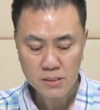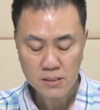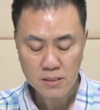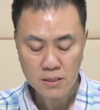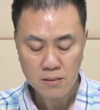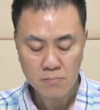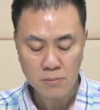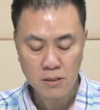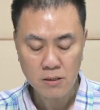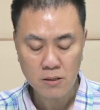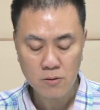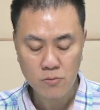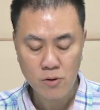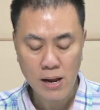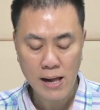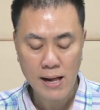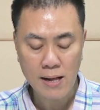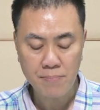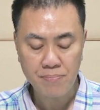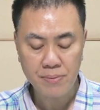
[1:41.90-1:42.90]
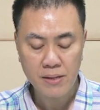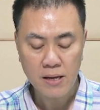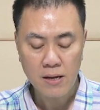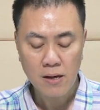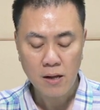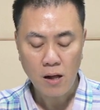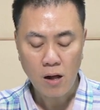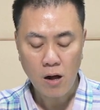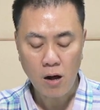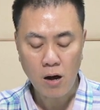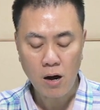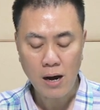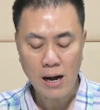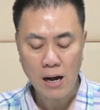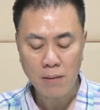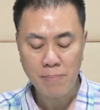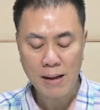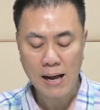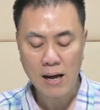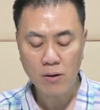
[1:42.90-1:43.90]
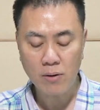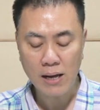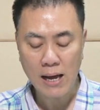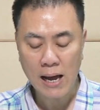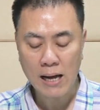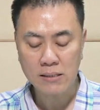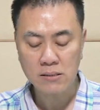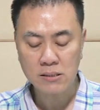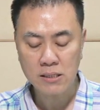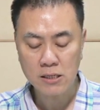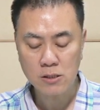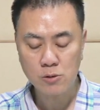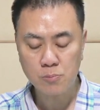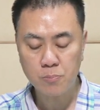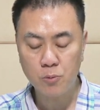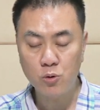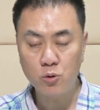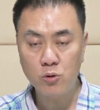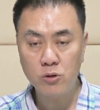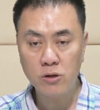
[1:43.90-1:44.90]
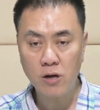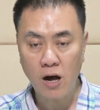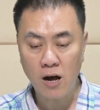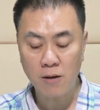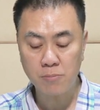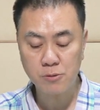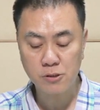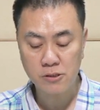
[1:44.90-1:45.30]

milligrams or about a teaspoon of